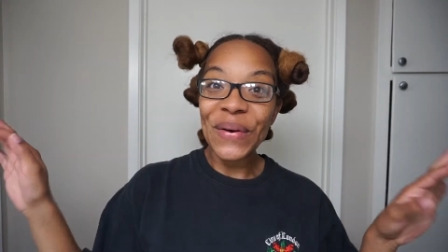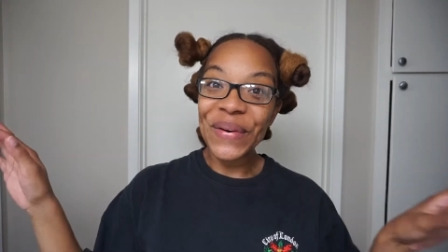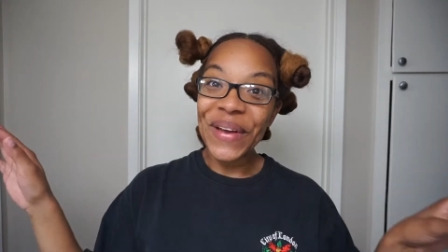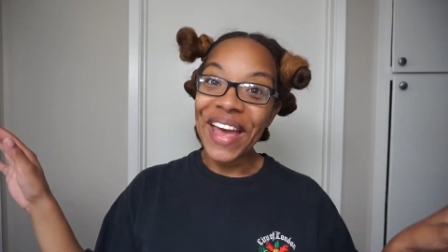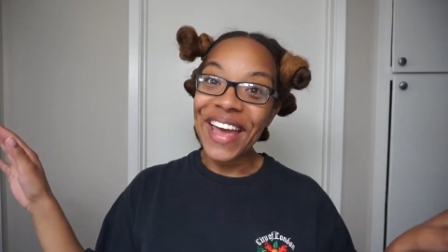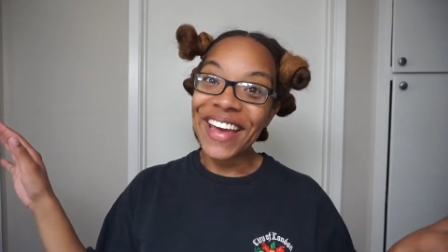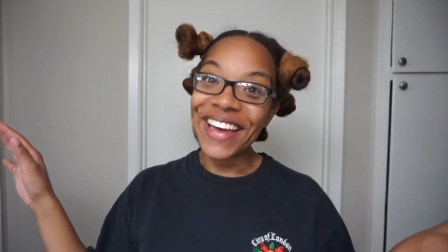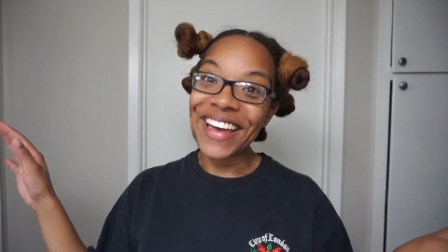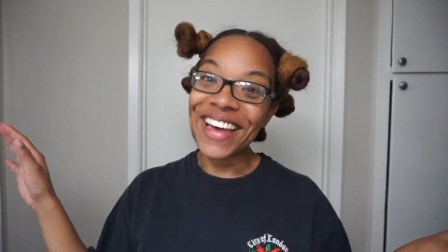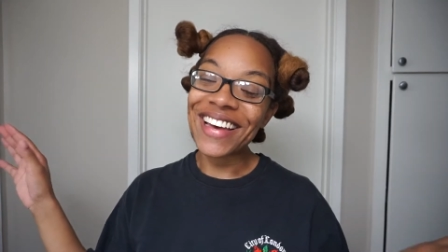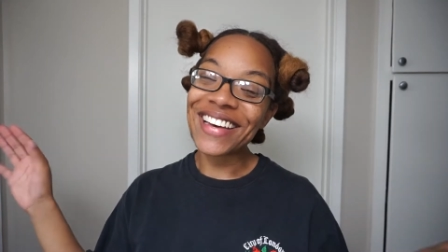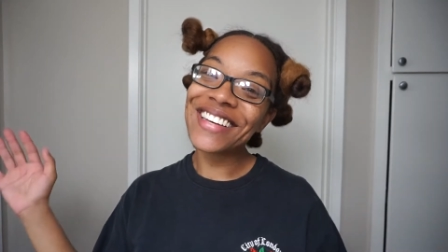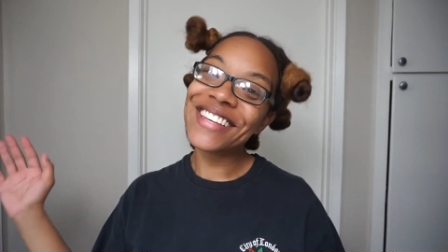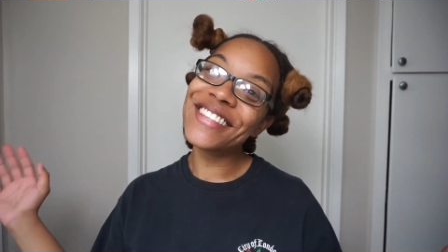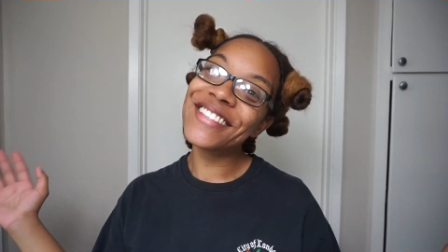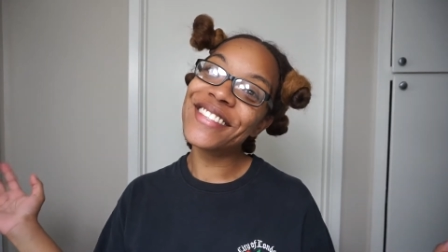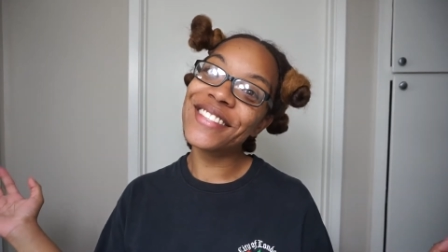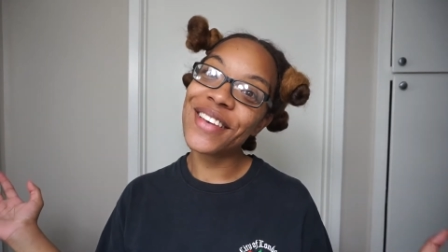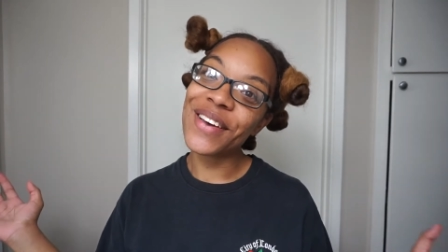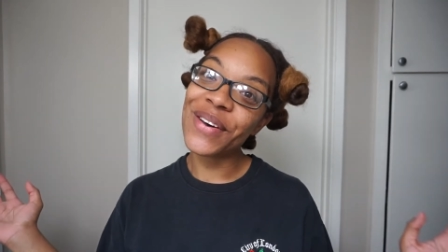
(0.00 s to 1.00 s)
Okay,
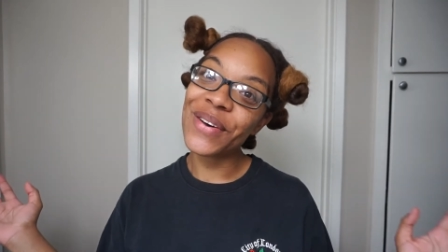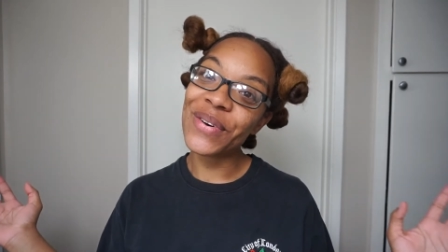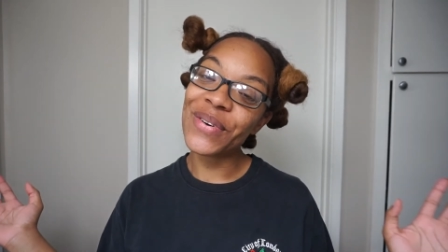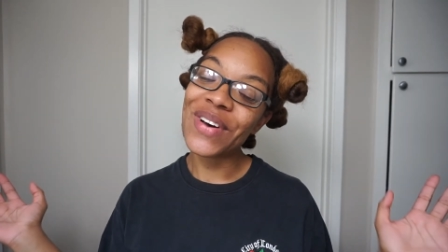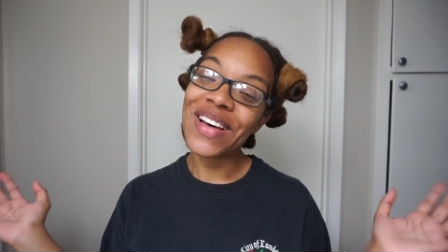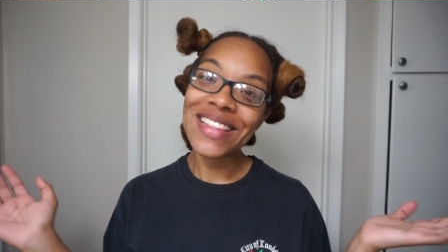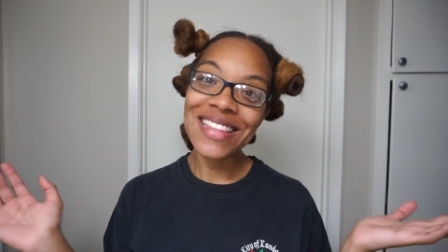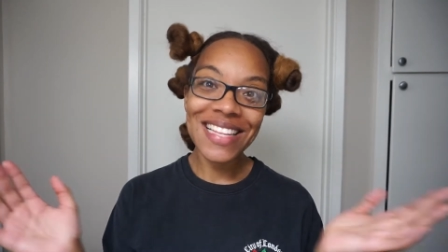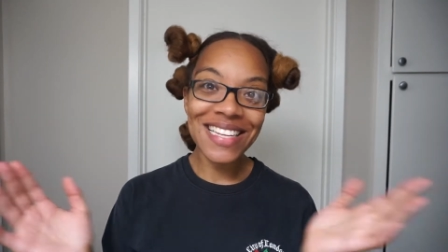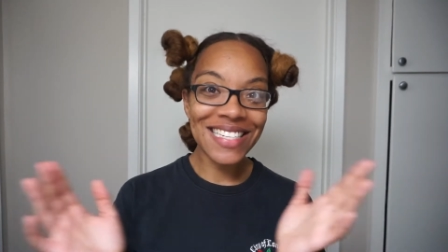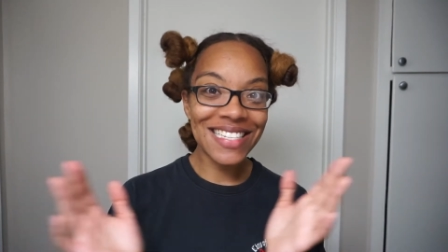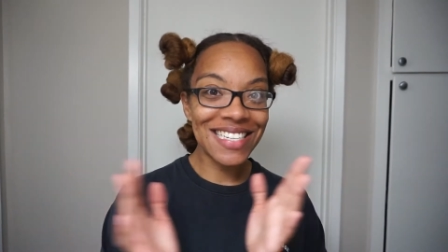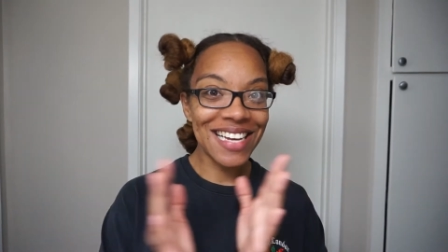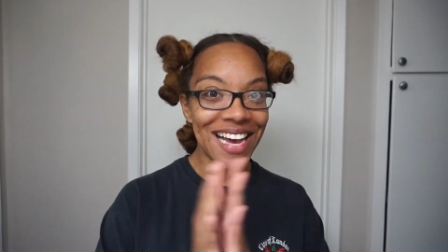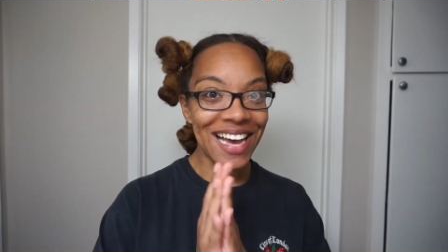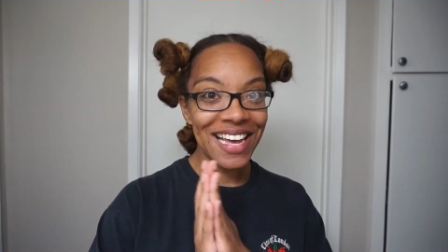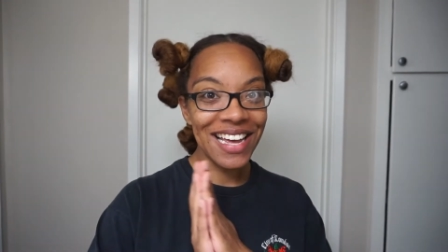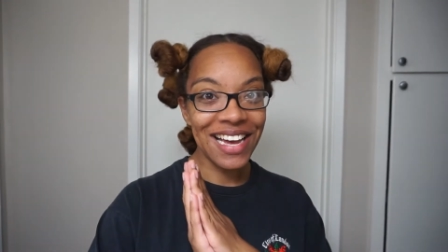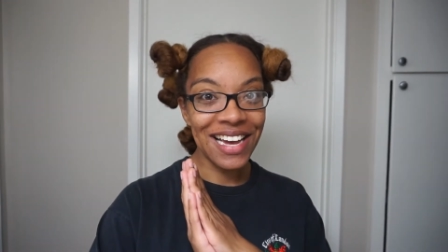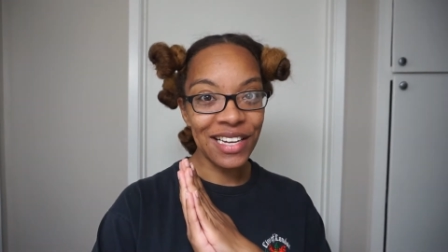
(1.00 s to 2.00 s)
so the
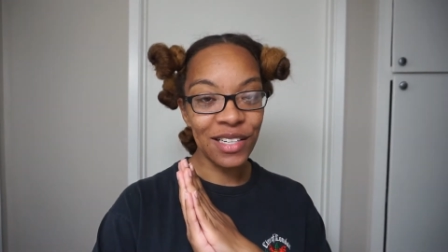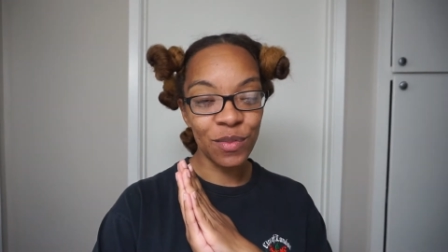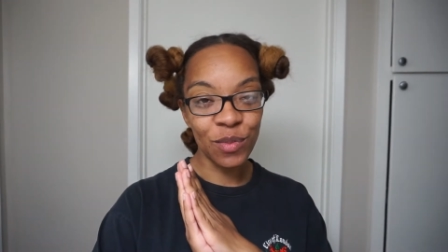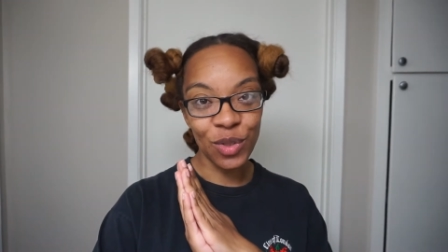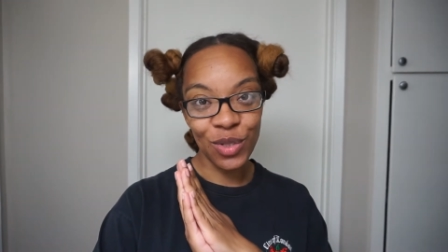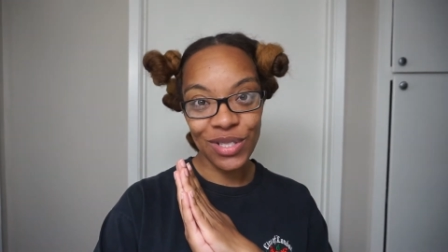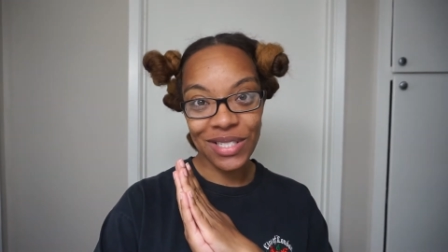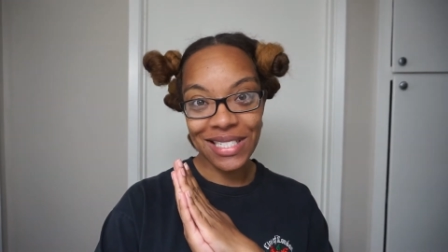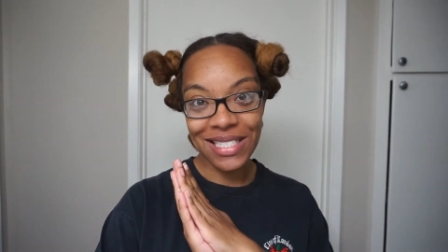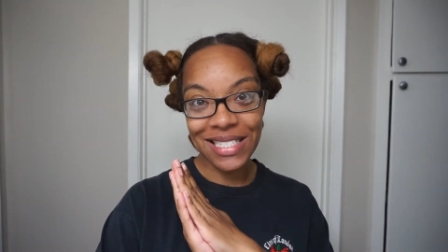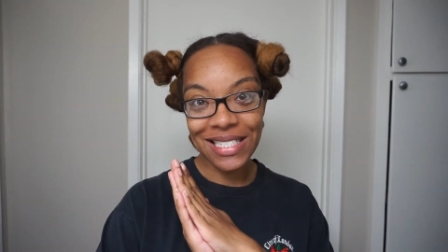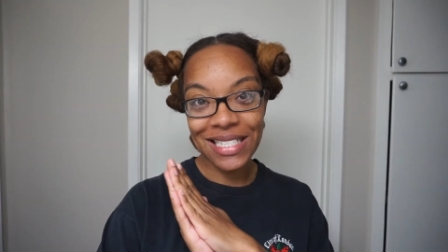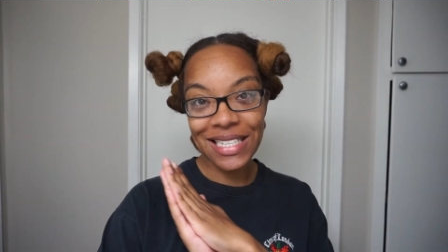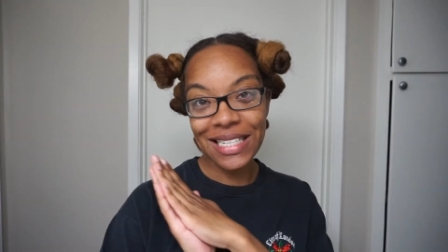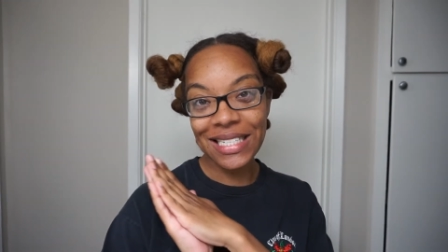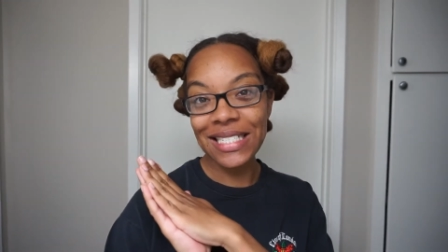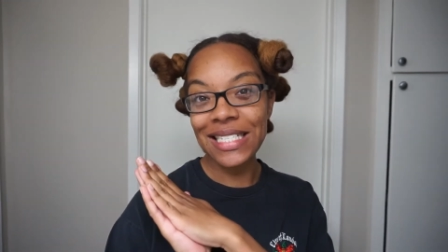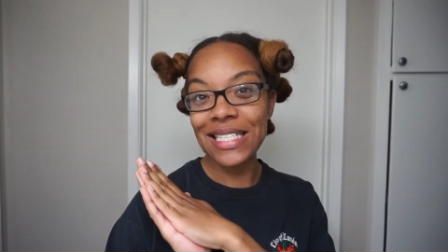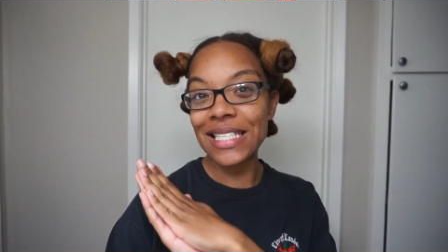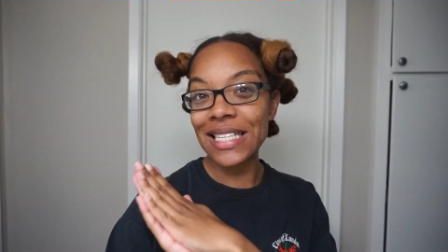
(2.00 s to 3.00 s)
dye I am using
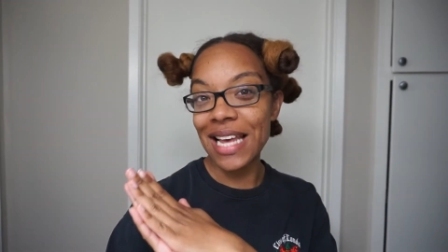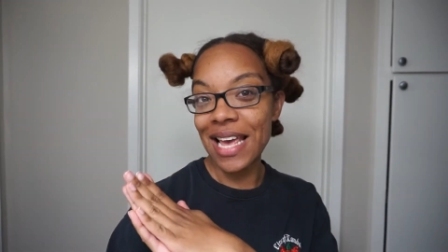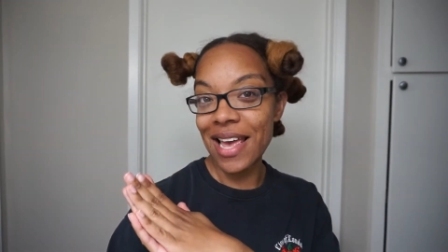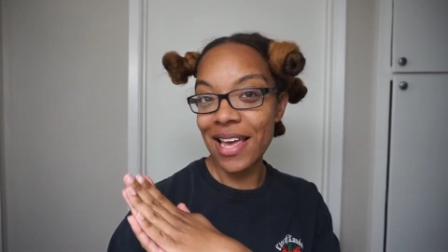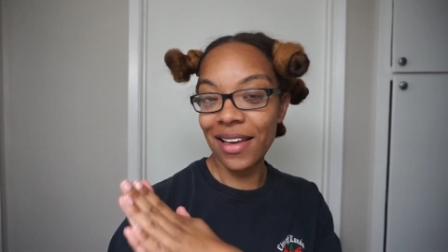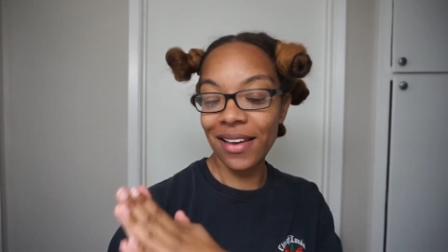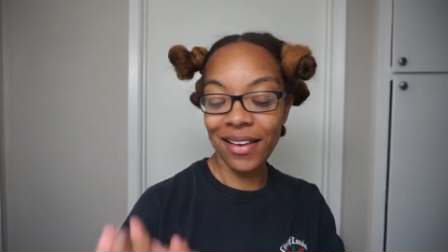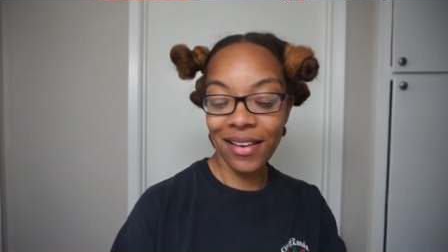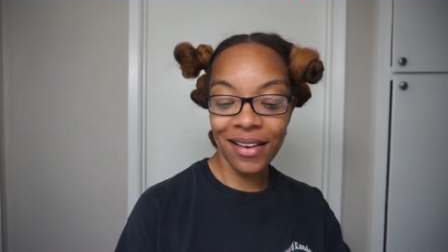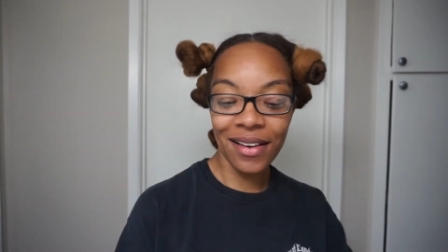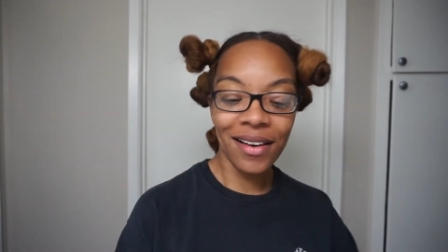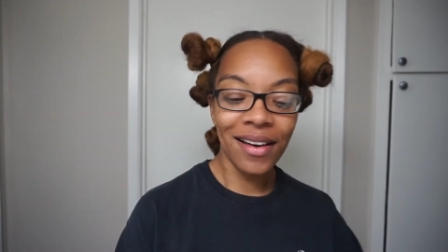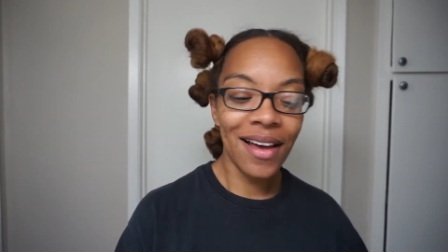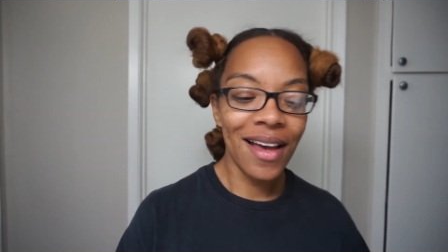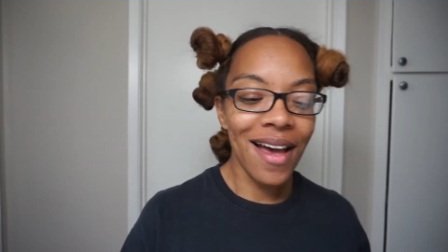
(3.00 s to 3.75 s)
today